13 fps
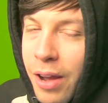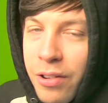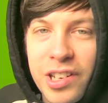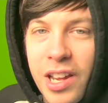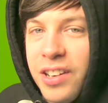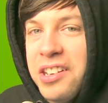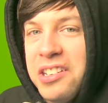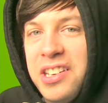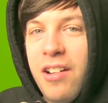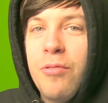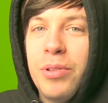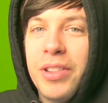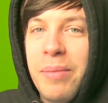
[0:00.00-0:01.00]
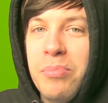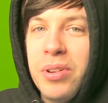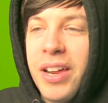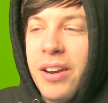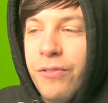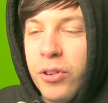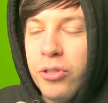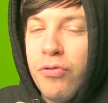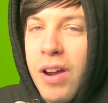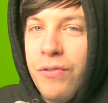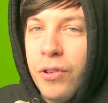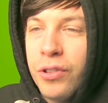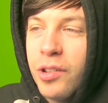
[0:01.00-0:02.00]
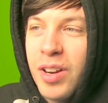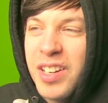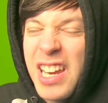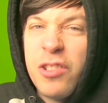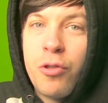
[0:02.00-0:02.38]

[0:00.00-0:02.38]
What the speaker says: I was going to say terrible then, but then I thought dreadful, so I said